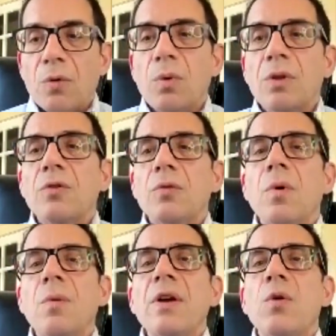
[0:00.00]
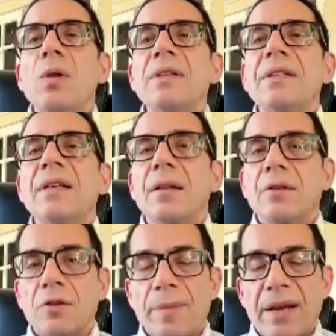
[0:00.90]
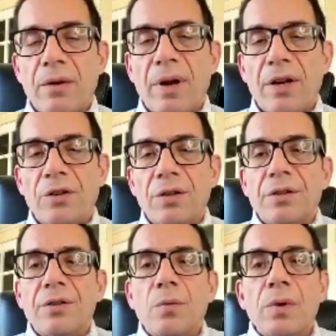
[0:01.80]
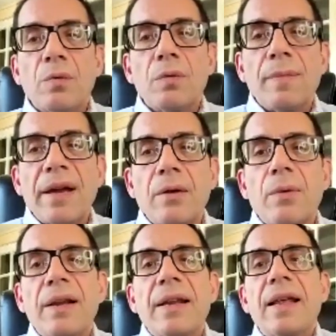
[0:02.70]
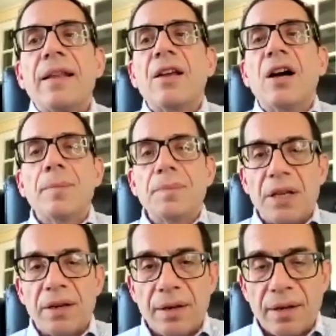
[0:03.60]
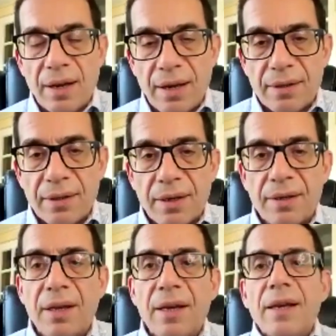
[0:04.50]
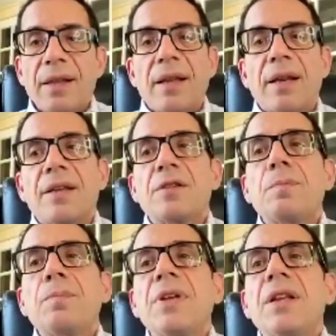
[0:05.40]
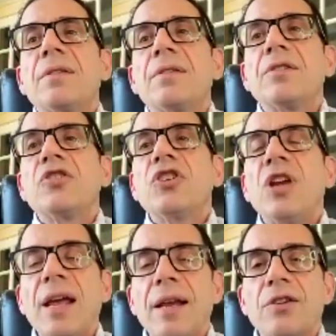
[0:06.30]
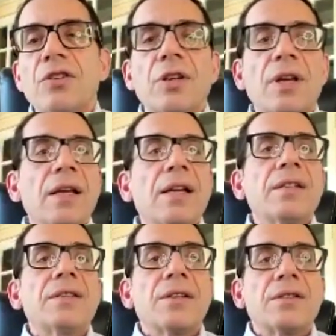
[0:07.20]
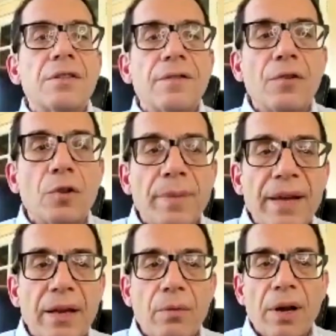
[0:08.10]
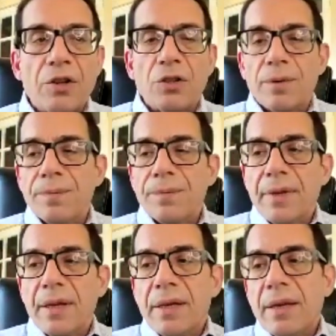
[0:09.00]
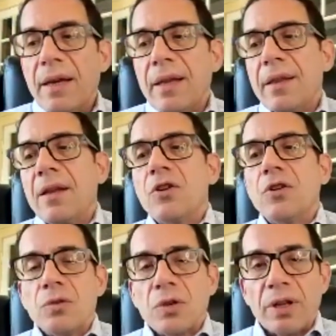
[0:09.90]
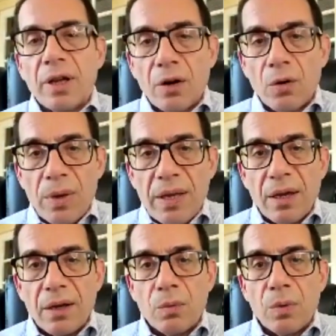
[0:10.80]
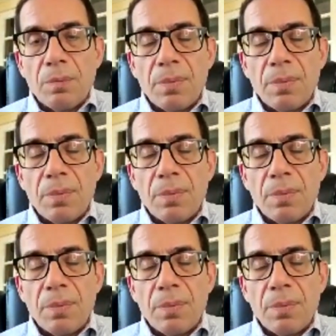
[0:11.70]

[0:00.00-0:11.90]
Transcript: we'll do what we call delta migrations. We will migrate any updated content that has been changed since the full migration. And then usually on a weekend, we